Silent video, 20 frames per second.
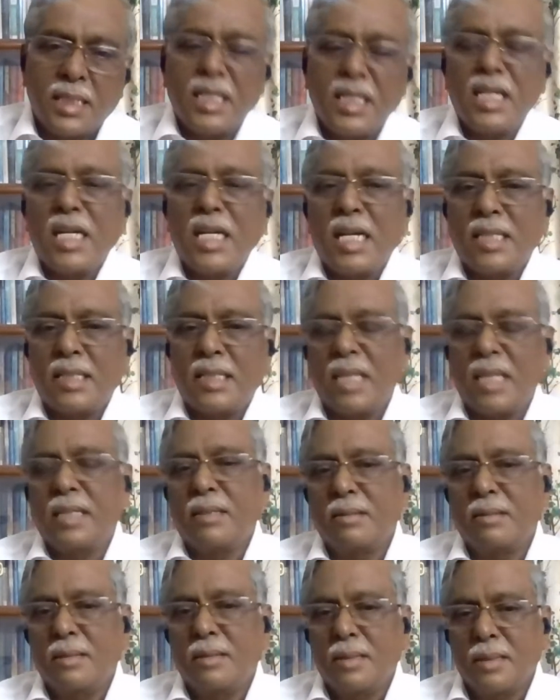Krishnan has
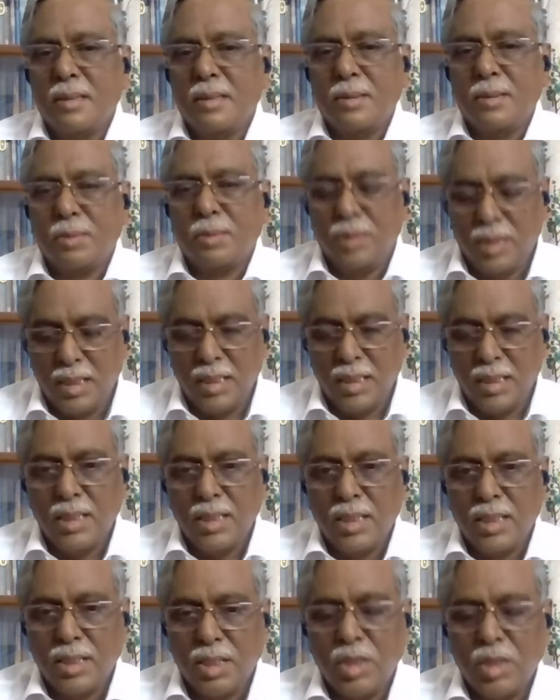done to the
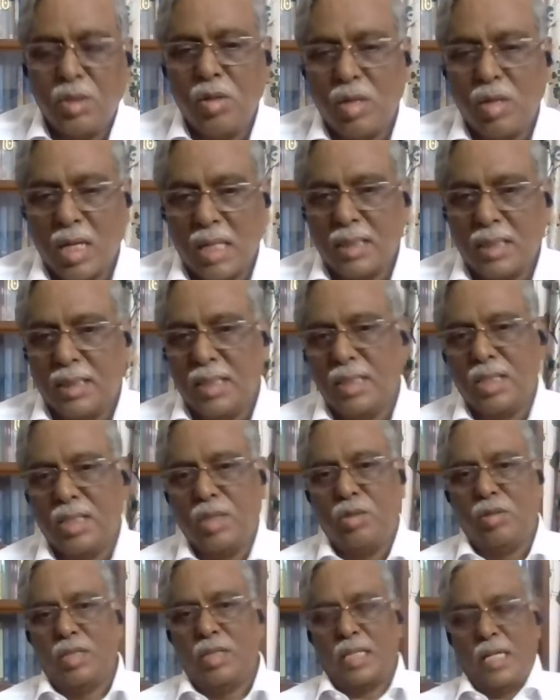scheduled castes and
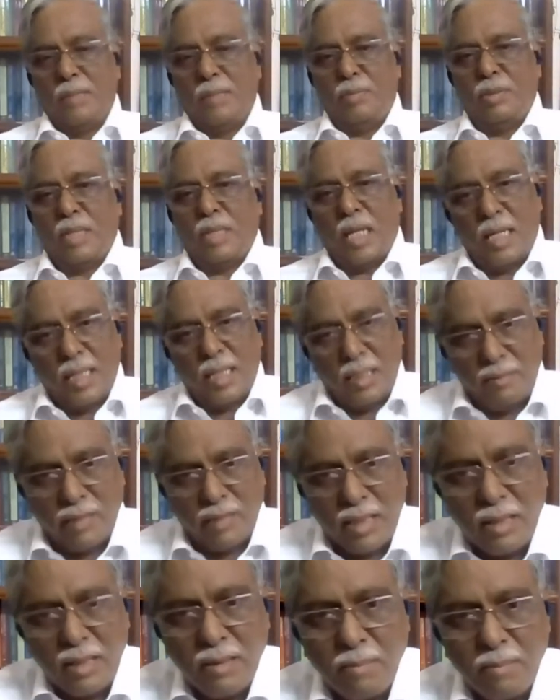scheduled tribes and
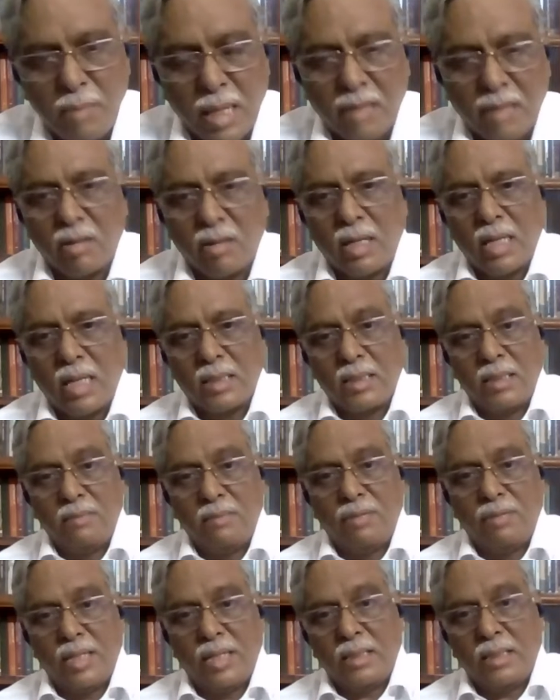even backward
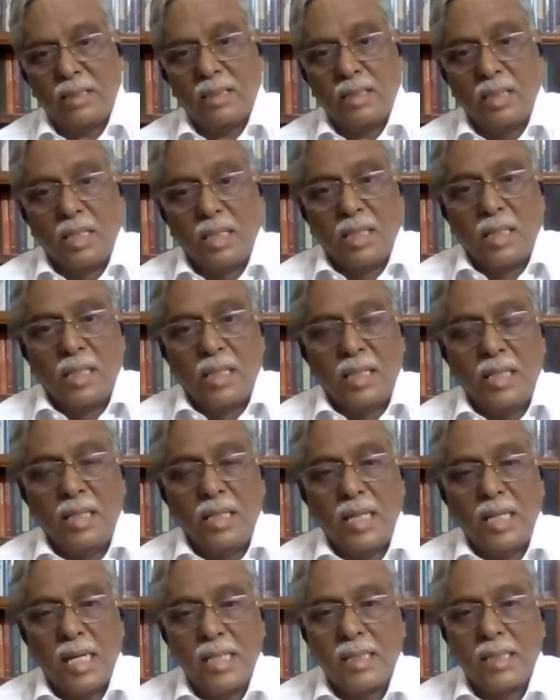classes. In fact,
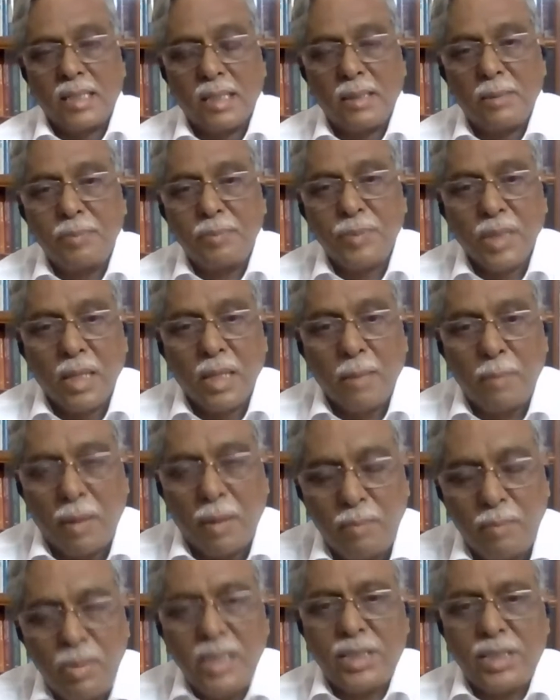he has
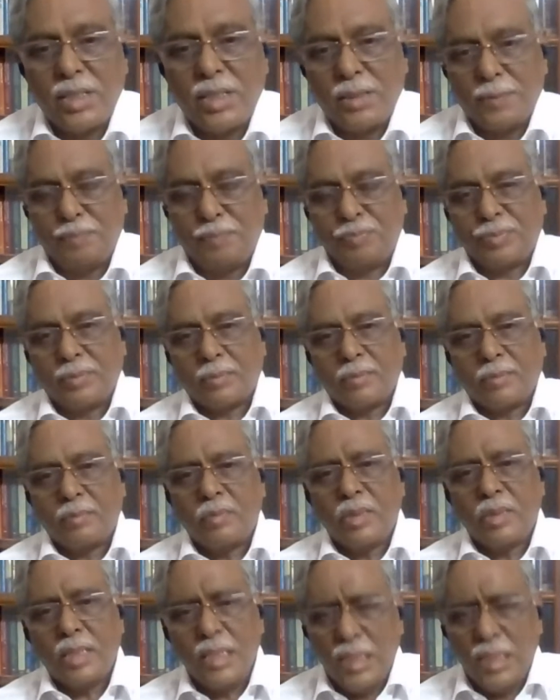published,
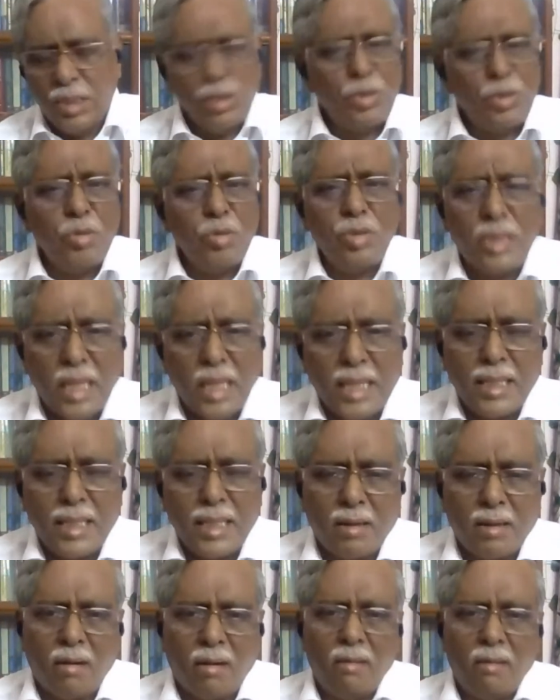he used to
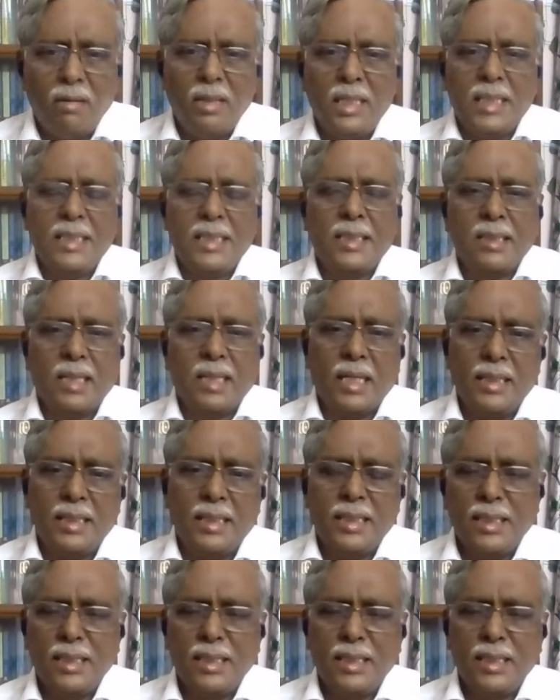send all his
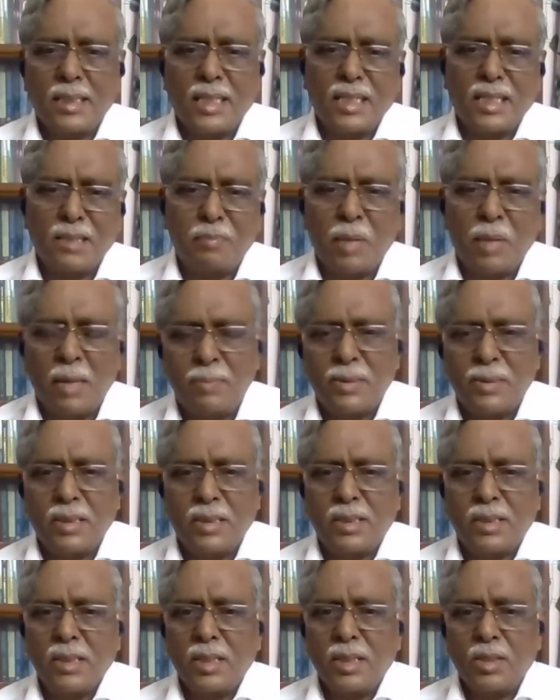writings and
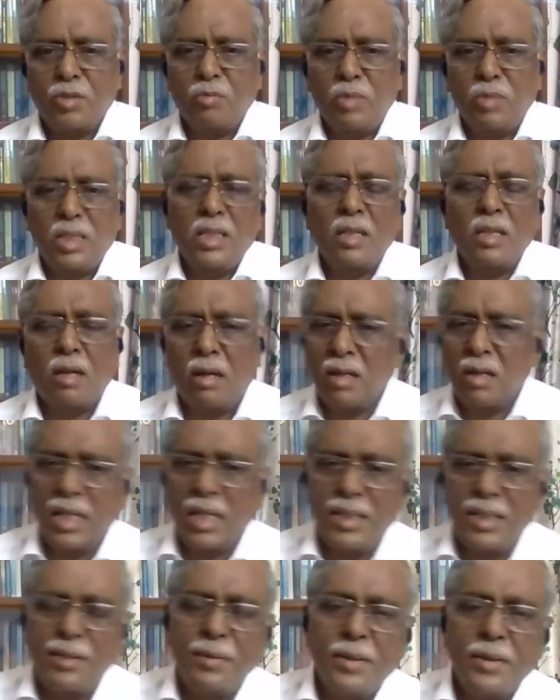papers to me
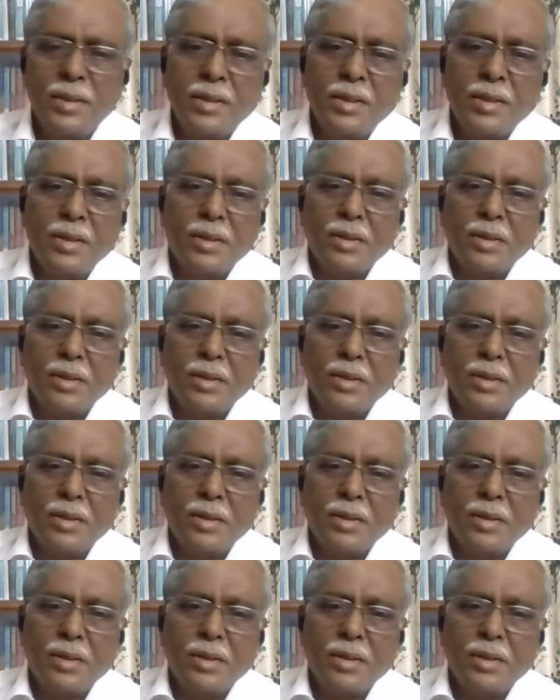online.